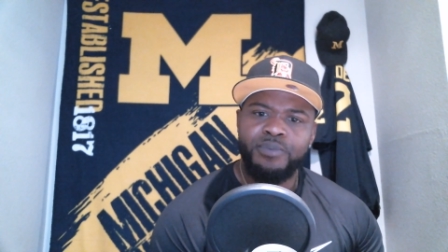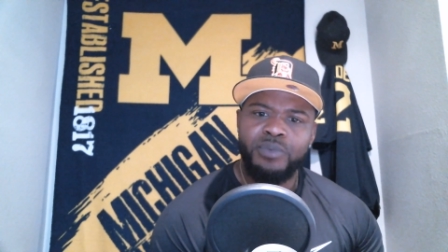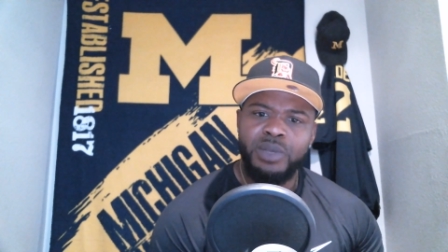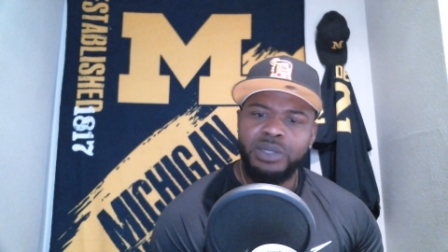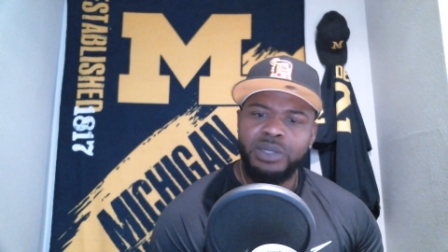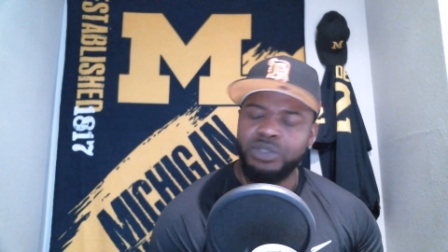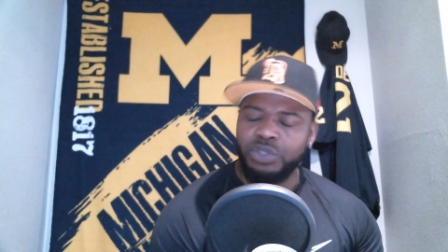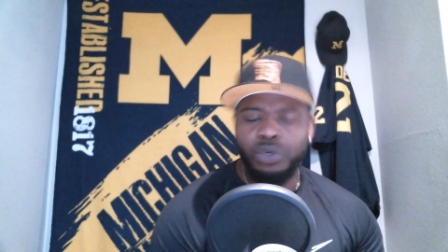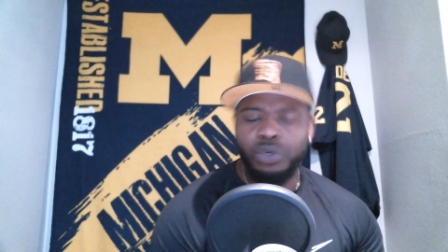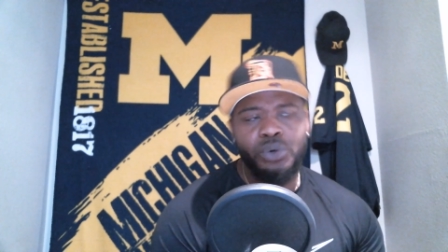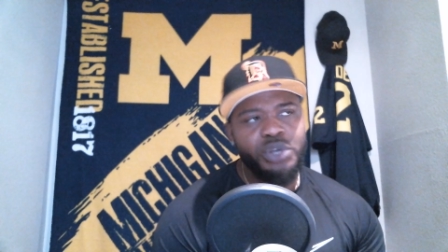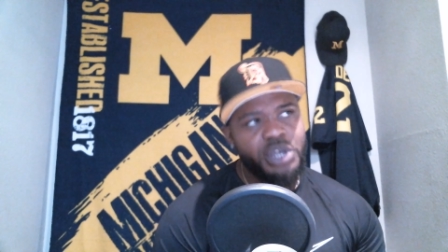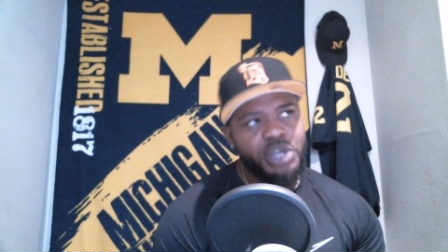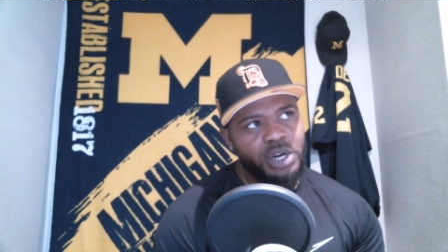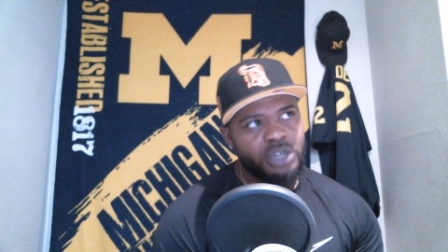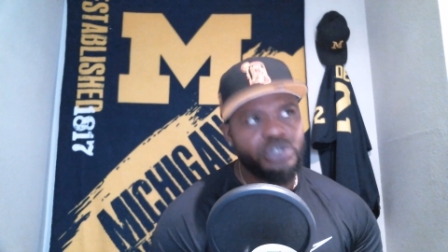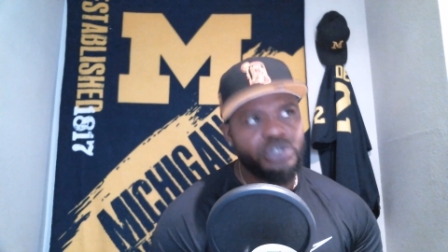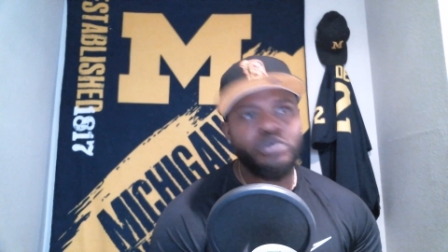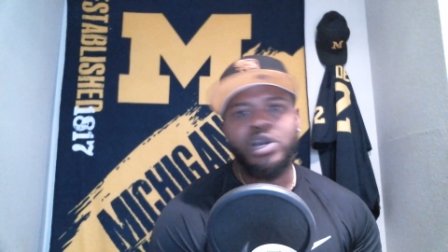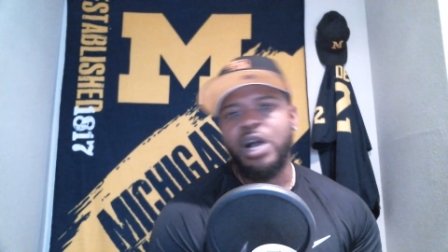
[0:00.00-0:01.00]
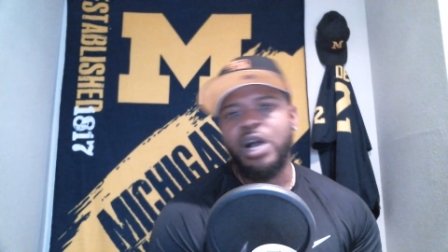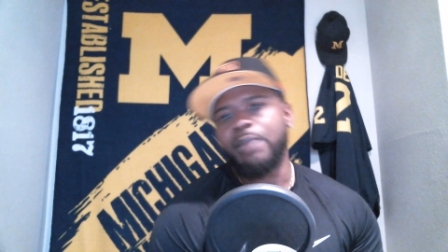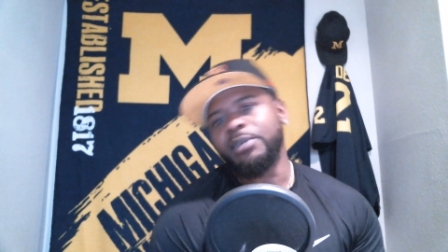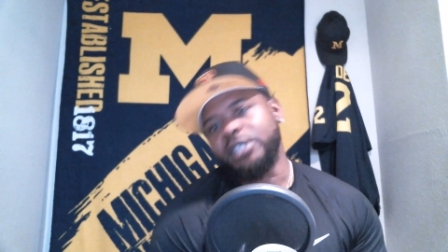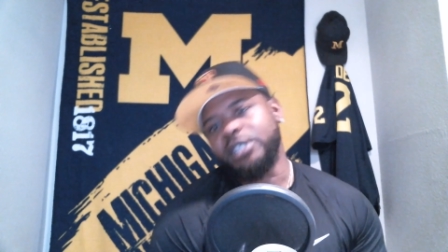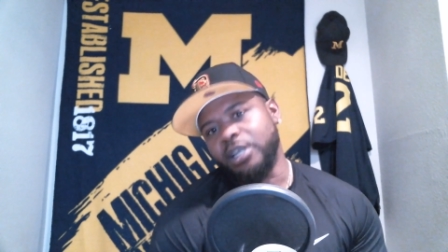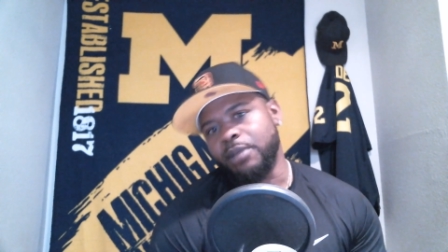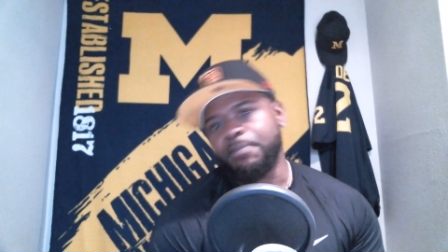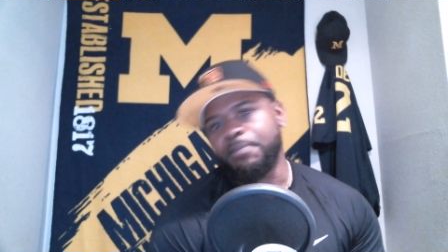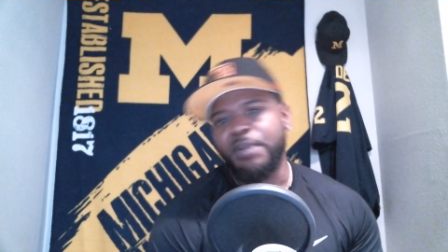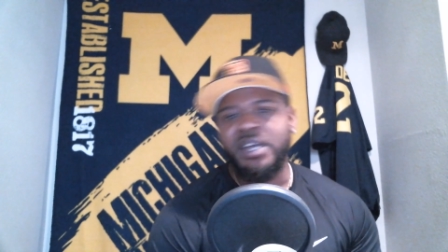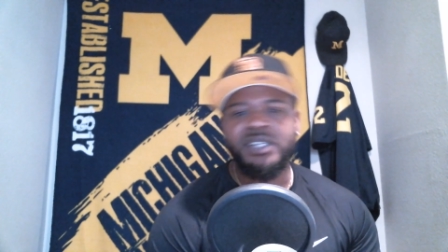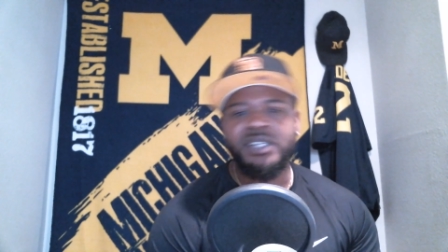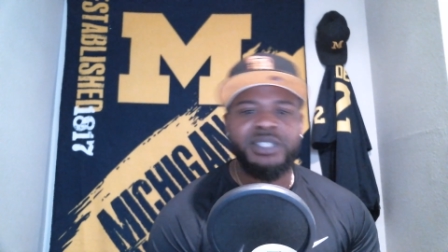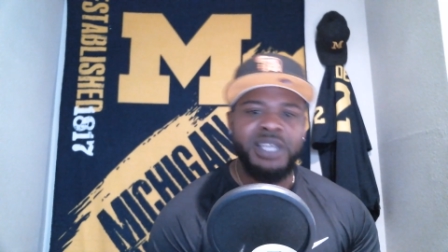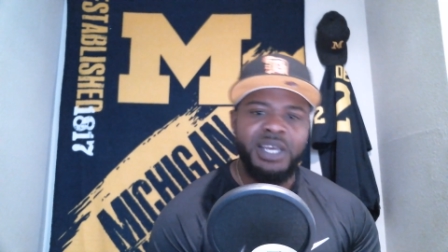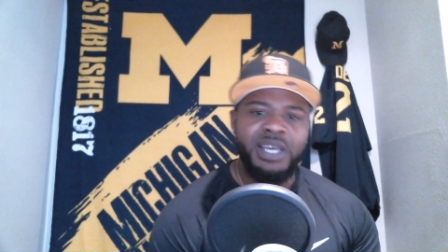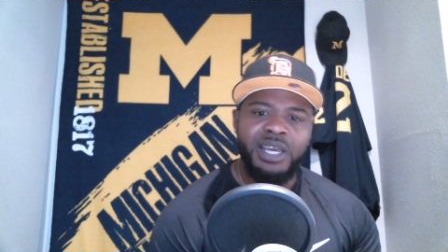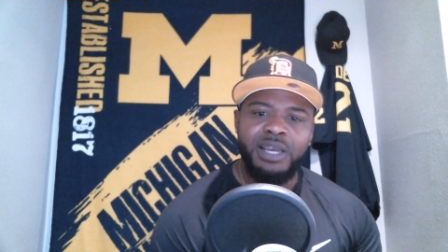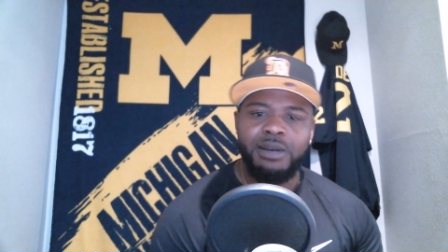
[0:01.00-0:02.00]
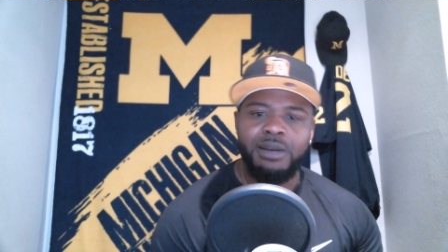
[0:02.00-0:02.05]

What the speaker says: In 2 years, you come into the Big Ten.